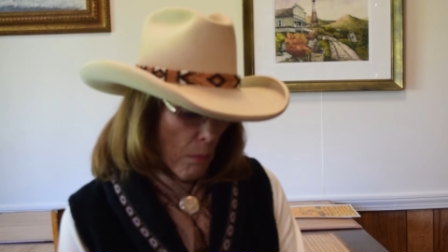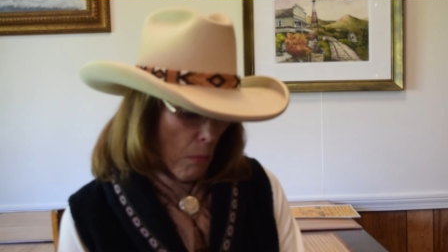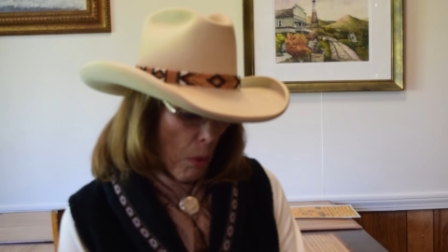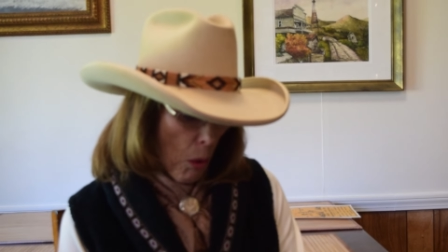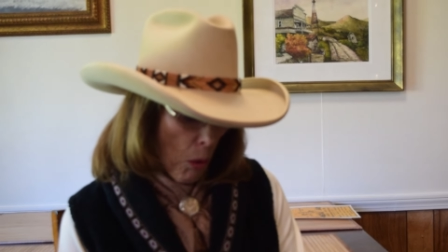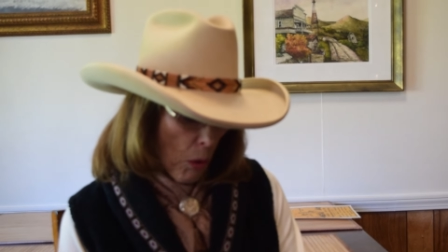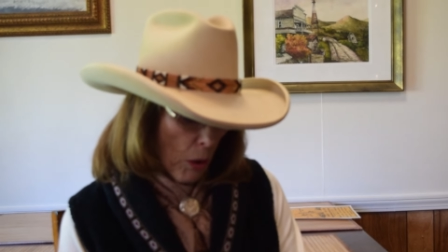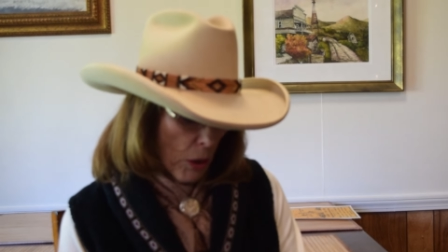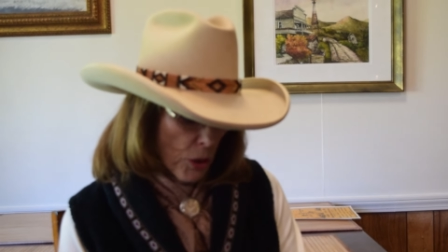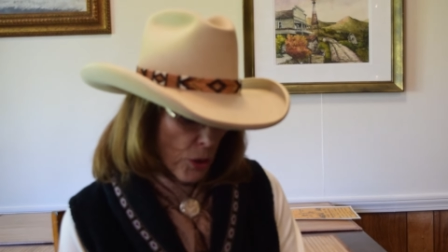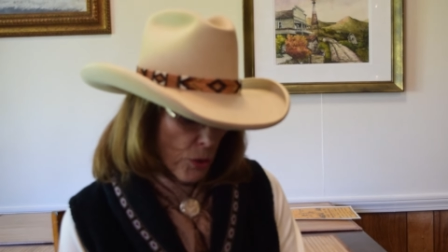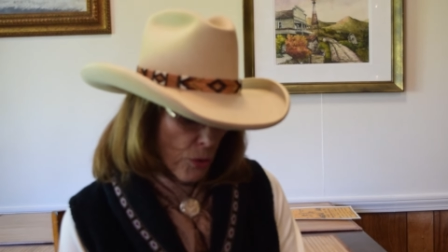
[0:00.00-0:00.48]

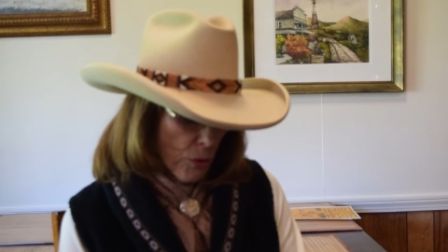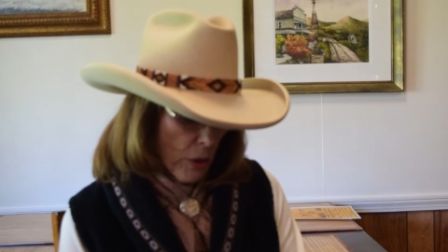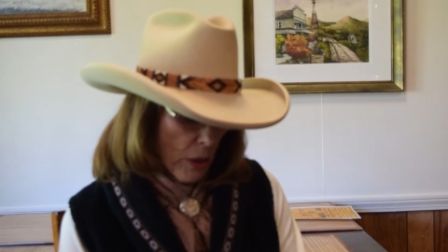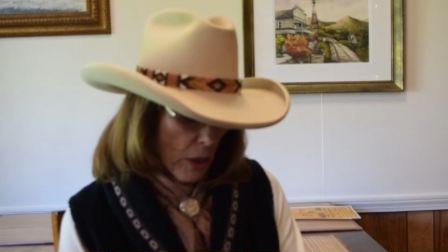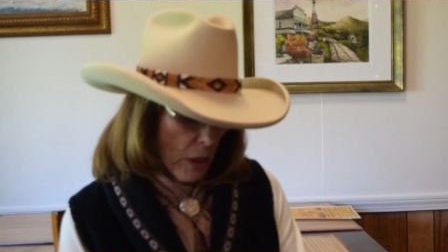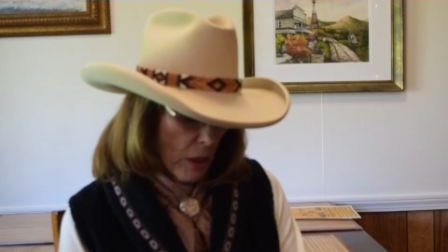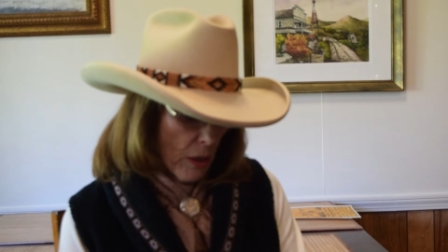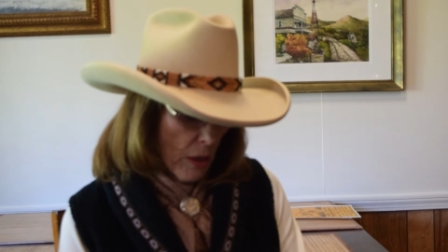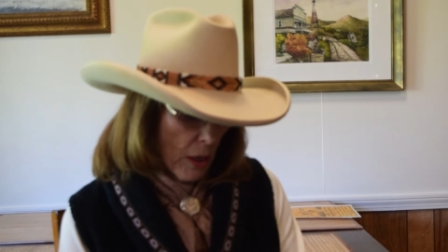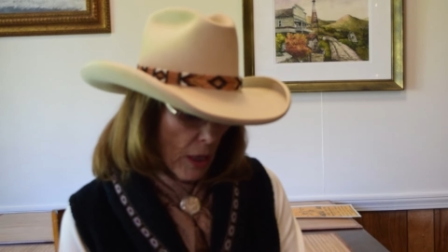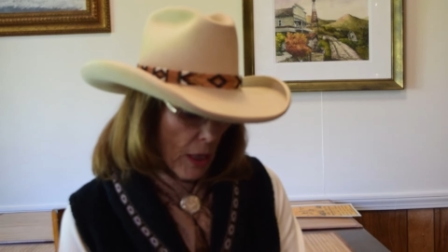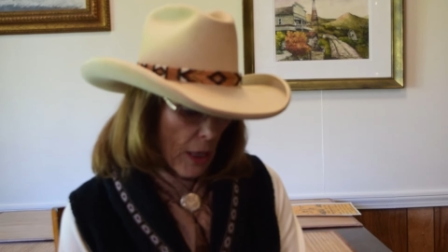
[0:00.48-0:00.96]

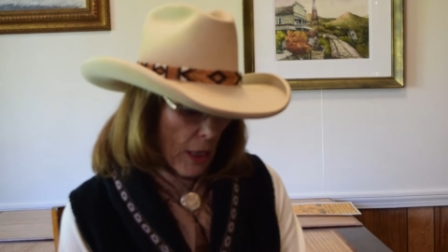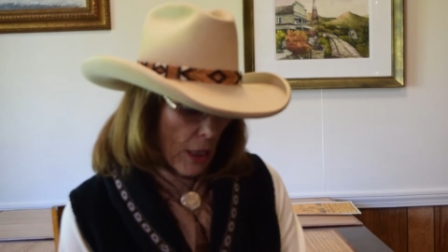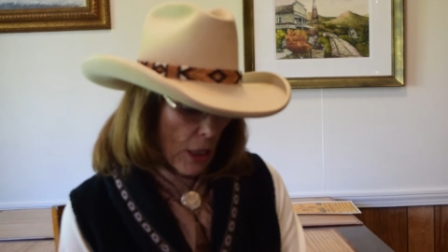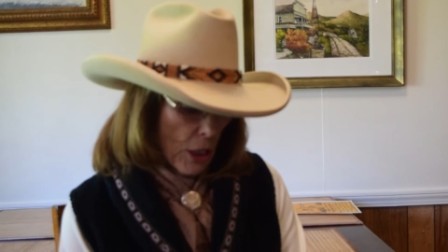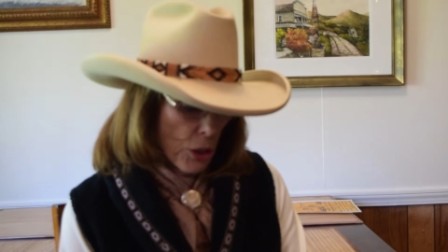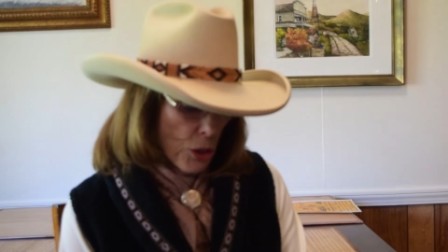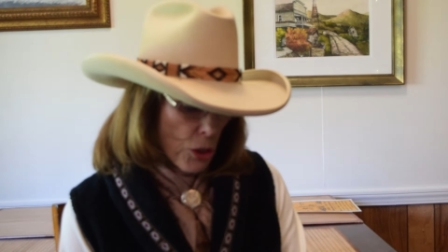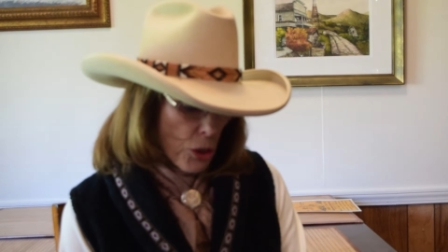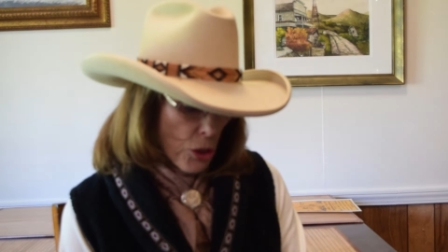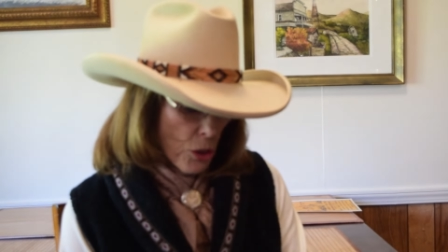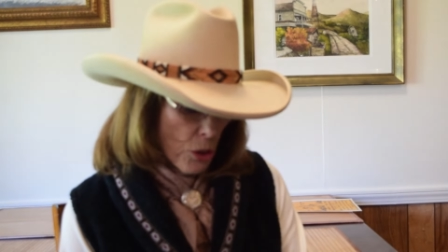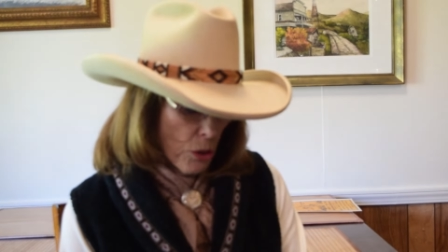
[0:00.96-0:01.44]
poetry
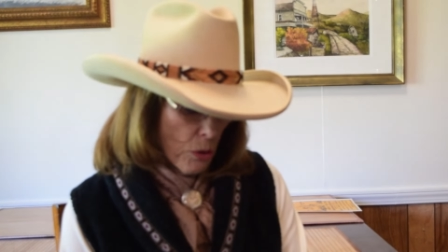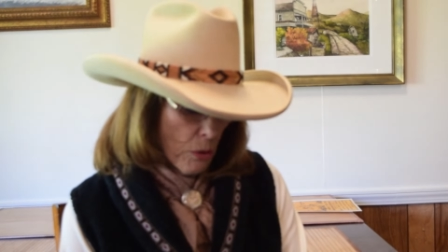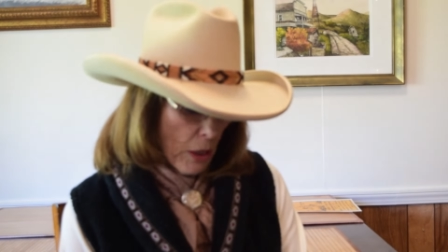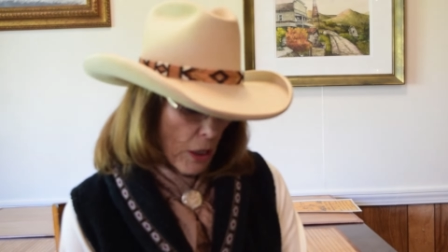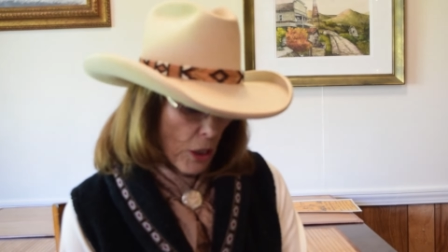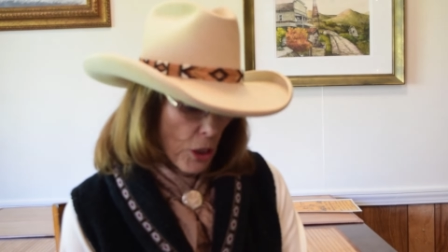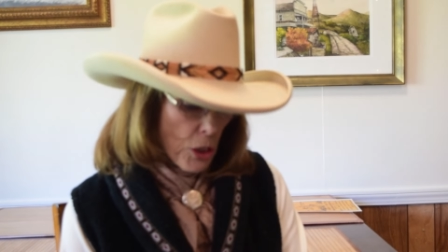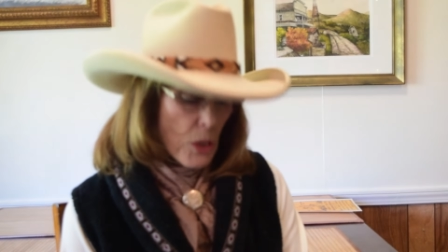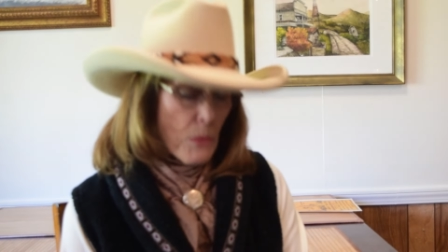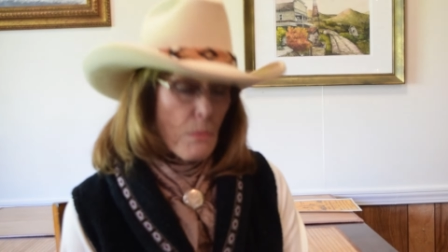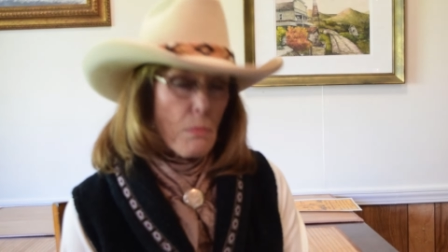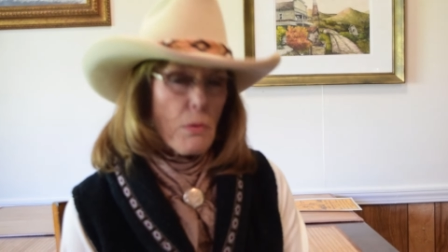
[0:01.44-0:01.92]
is to
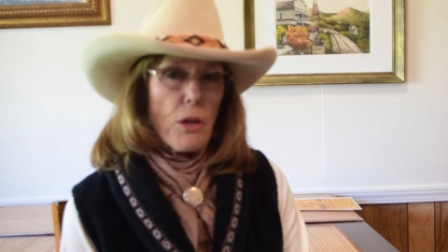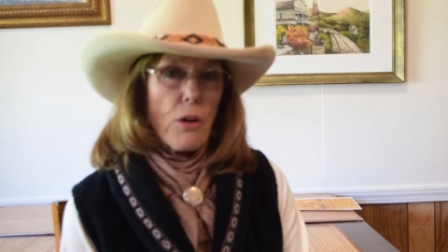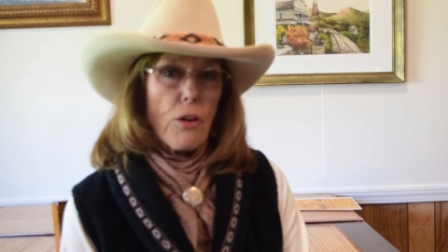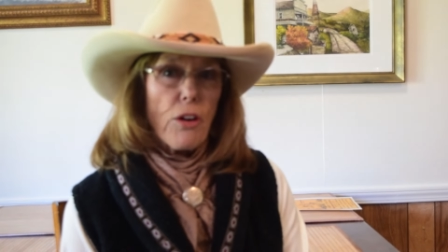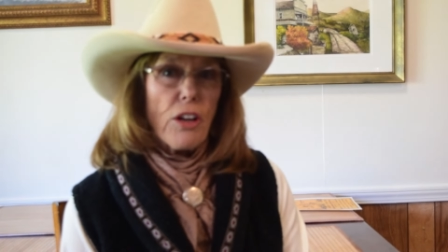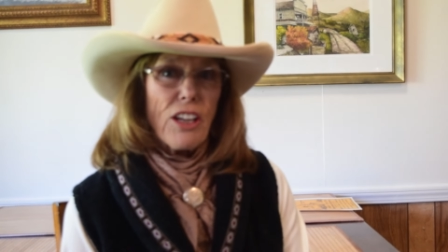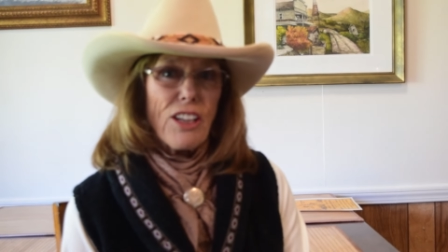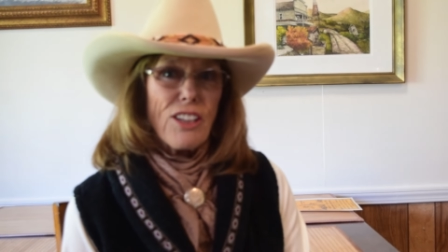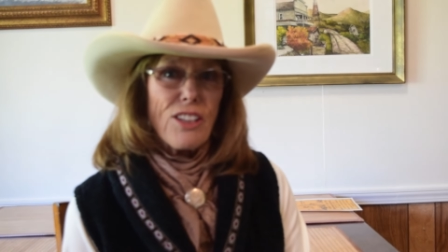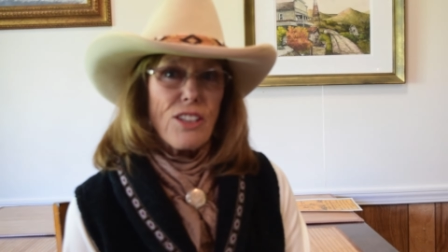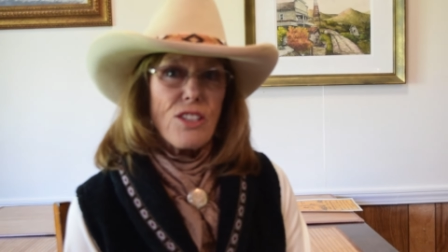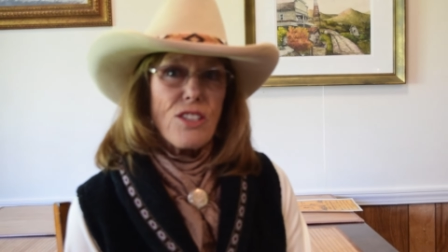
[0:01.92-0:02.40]

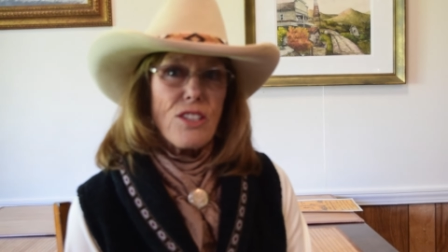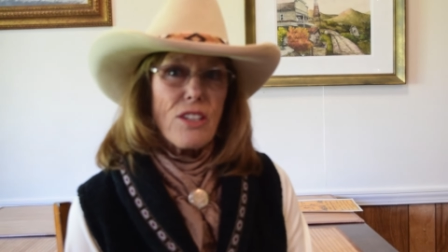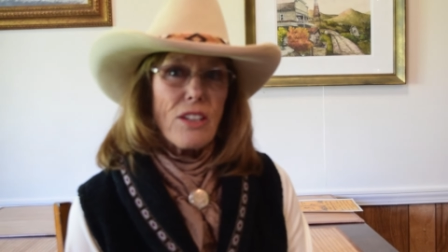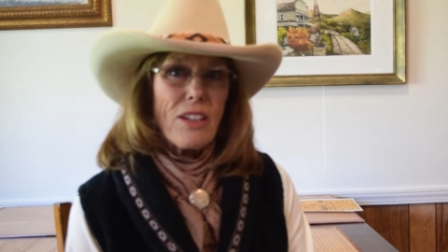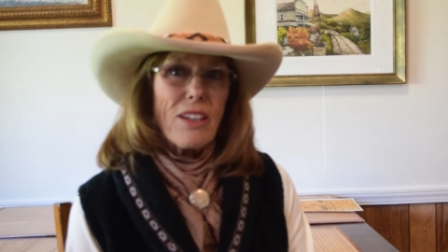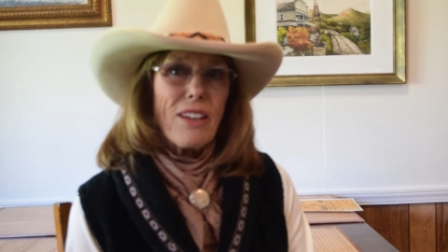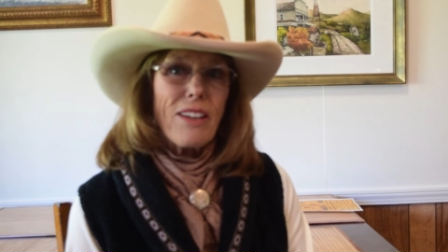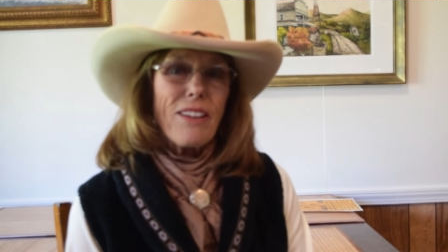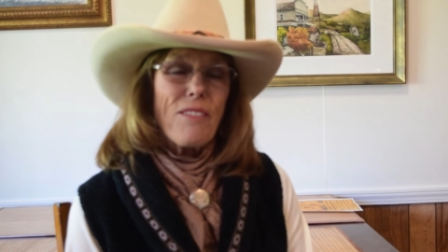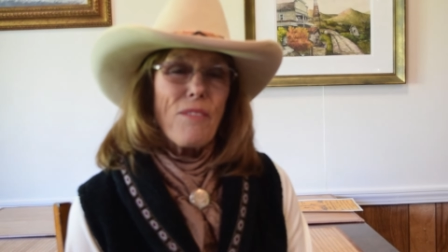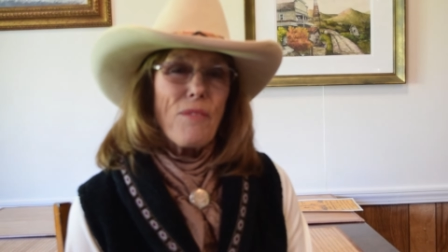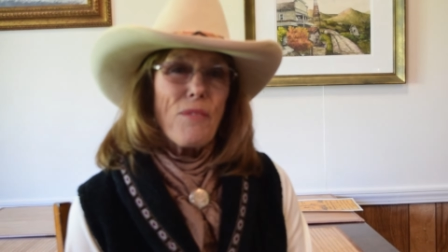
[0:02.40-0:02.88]
experience
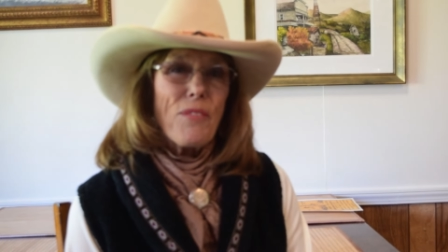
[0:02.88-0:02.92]
it.